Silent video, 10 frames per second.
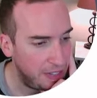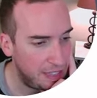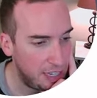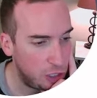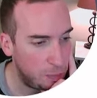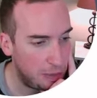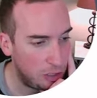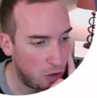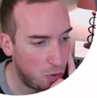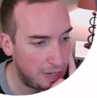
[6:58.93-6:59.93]
This has just
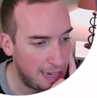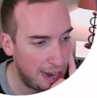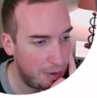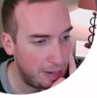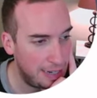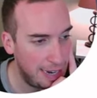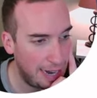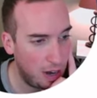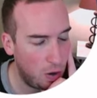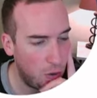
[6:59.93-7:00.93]
been going down and
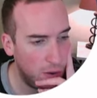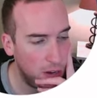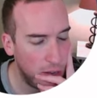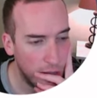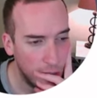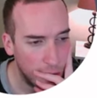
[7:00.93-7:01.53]
down.